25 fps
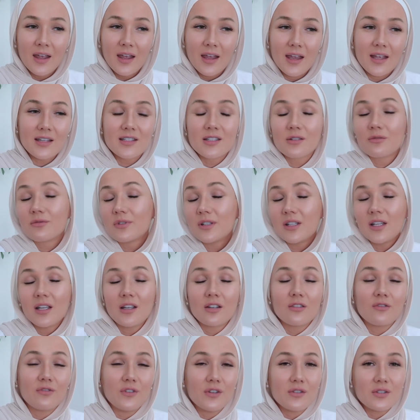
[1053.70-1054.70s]
it's a really
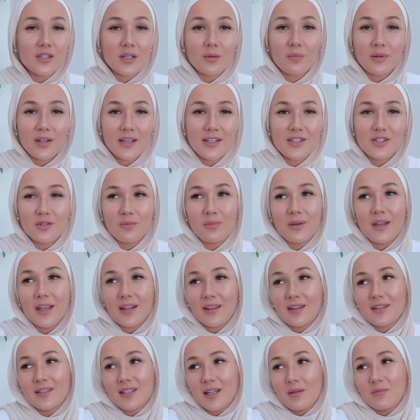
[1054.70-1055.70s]
confusing place to be
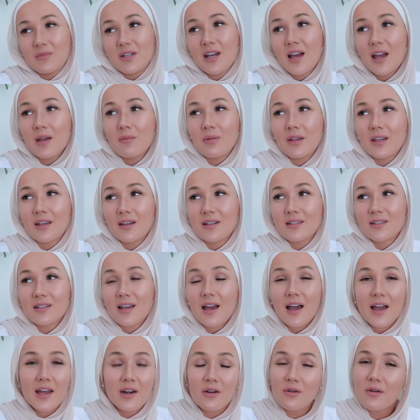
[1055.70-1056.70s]
at the same time, because
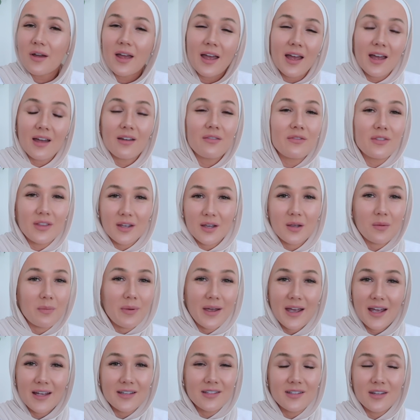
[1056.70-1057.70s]
I don't have the
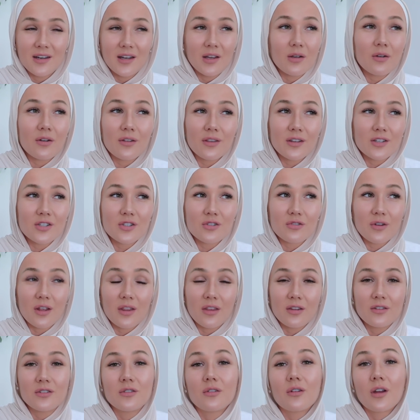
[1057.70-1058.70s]
capacity or the
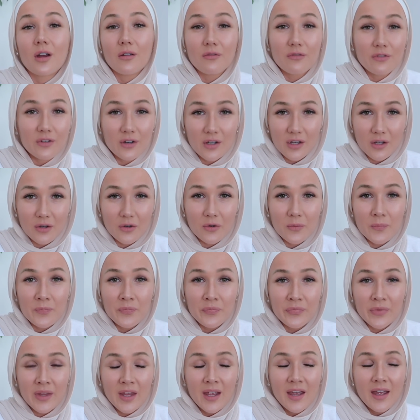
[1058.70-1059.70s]
strength to comfort you.
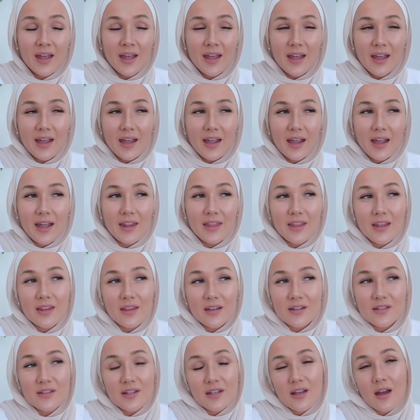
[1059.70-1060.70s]
And then
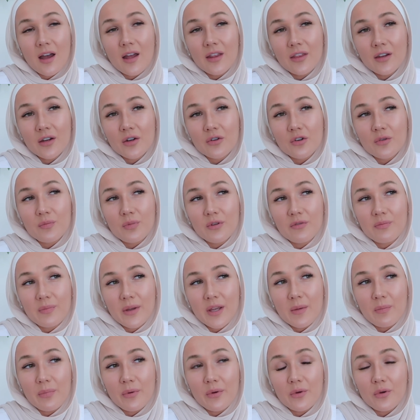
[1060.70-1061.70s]
there's the other group of
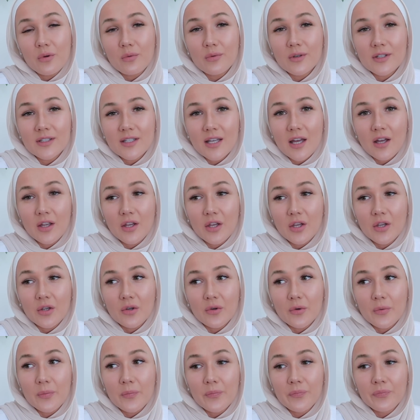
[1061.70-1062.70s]
people who would tell
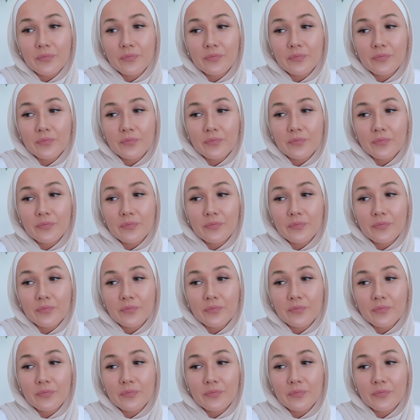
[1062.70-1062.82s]
you,